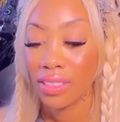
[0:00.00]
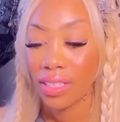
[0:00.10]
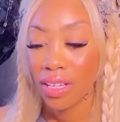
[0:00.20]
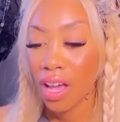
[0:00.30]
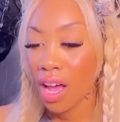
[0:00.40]

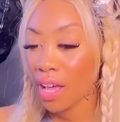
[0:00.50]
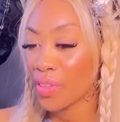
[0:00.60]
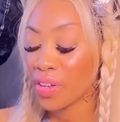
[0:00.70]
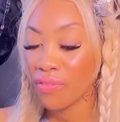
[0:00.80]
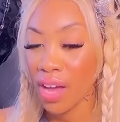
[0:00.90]
God,
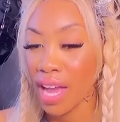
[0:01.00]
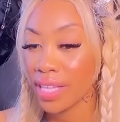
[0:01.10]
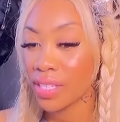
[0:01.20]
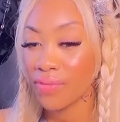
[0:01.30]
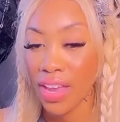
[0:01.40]
the
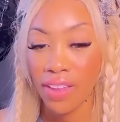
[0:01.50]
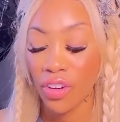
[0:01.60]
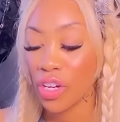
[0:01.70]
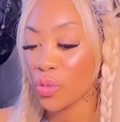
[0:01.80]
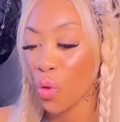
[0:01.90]
divine's
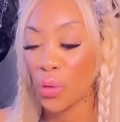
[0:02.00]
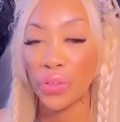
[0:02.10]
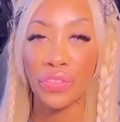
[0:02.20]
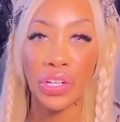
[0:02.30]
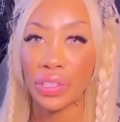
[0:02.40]
favor is all
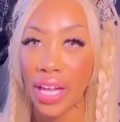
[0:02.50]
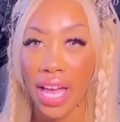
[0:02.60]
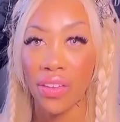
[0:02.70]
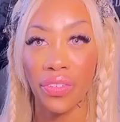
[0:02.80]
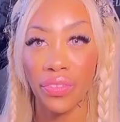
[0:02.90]
over your
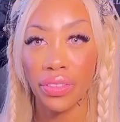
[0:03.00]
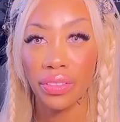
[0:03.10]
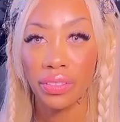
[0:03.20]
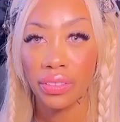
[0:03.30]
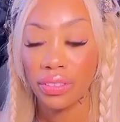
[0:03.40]
life.
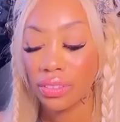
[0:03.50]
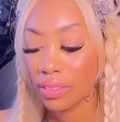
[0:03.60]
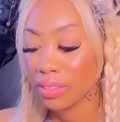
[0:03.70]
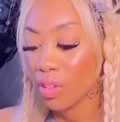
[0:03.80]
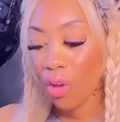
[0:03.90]

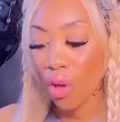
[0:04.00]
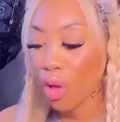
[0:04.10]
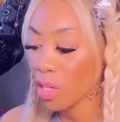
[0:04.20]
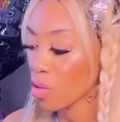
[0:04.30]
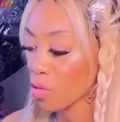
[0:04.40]

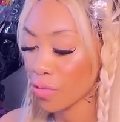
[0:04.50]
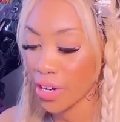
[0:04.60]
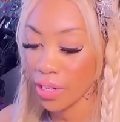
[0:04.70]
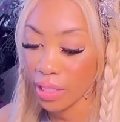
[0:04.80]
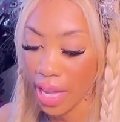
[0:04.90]
All over
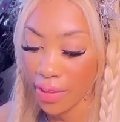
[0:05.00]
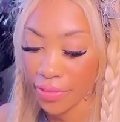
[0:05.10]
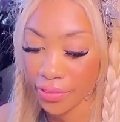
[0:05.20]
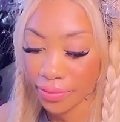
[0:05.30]
your life.